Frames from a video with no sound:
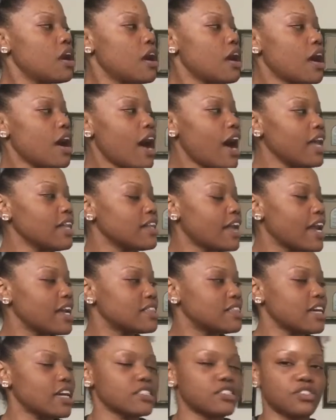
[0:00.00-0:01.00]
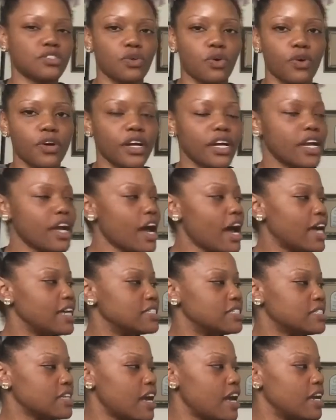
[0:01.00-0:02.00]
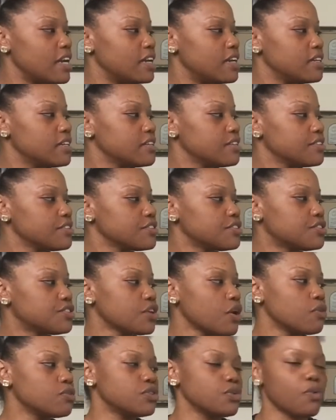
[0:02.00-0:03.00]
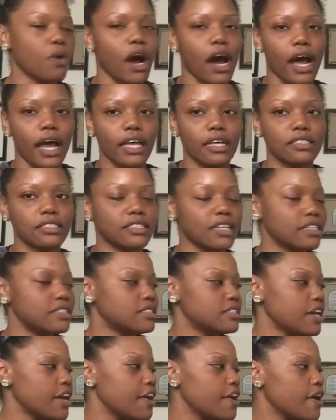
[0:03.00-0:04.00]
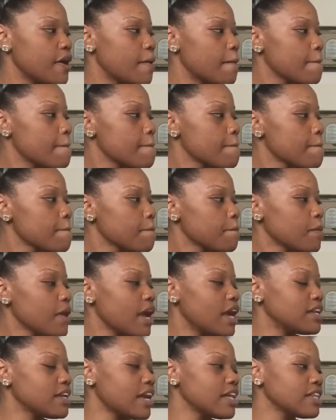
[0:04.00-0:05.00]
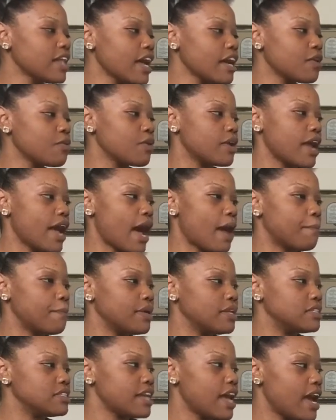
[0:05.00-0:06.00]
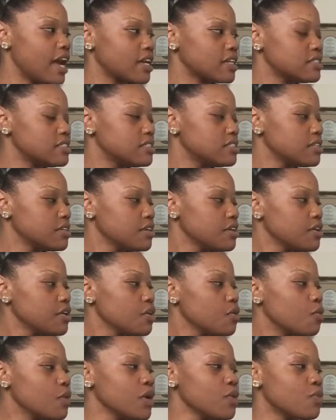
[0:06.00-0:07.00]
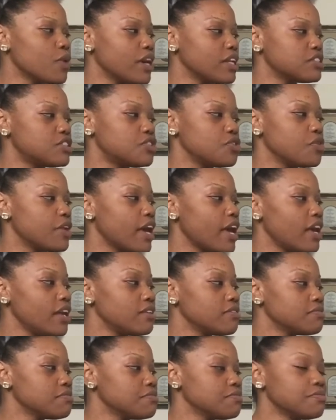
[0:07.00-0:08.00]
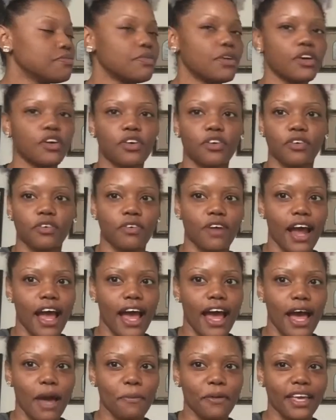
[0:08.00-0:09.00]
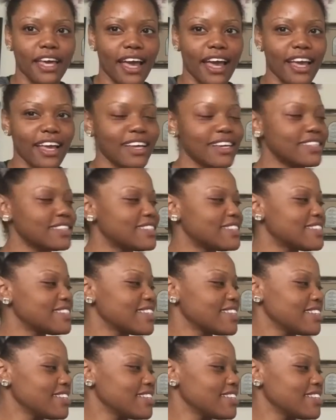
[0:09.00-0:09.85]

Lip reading: I like that story, I said. So do I, said Sarah. And I like what happened next. We went to get crab cakes.